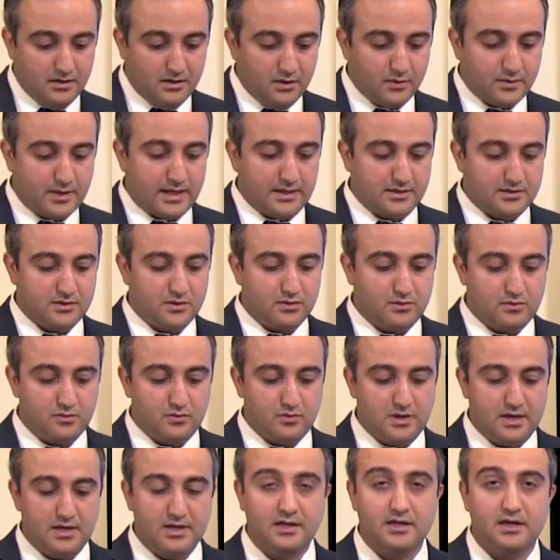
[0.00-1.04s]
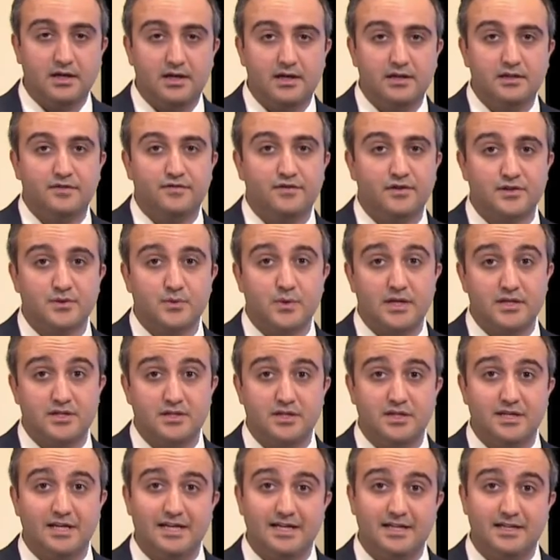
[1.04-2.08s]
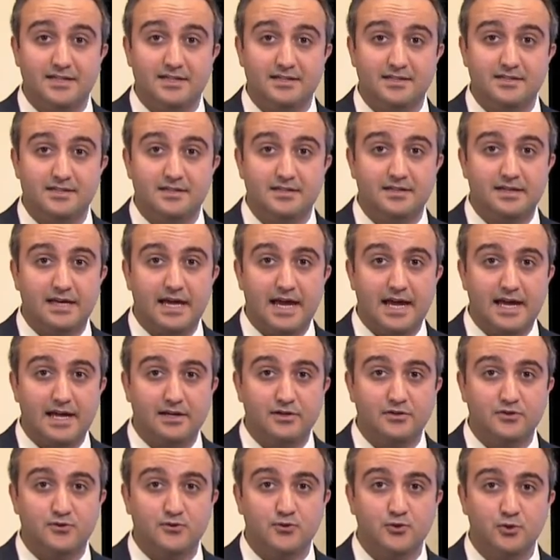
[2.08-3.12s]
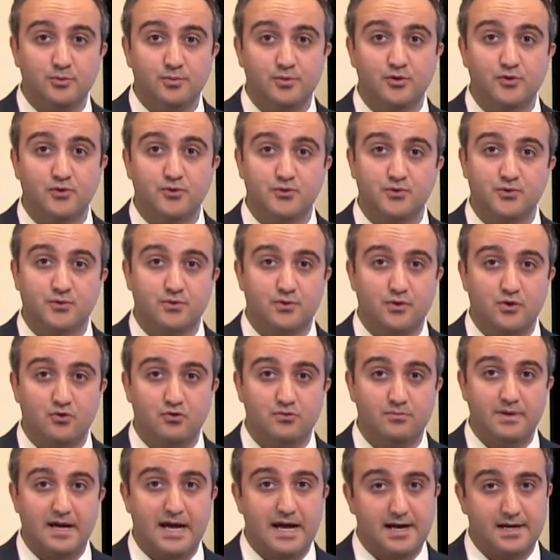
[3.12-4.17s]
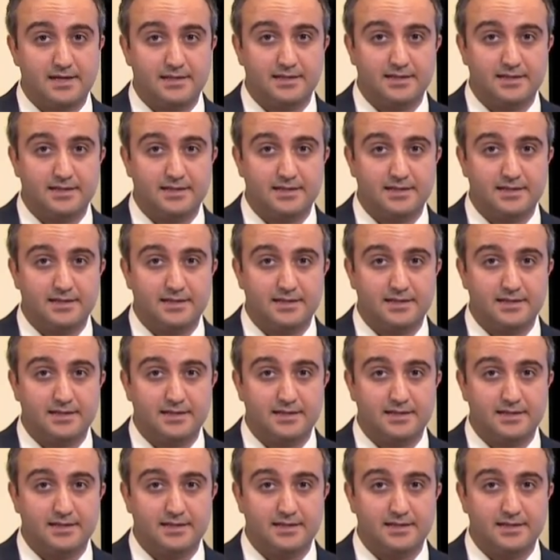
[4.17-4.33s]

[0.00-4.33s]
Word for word: Okay, so uh, the first question is, can tubers grow back?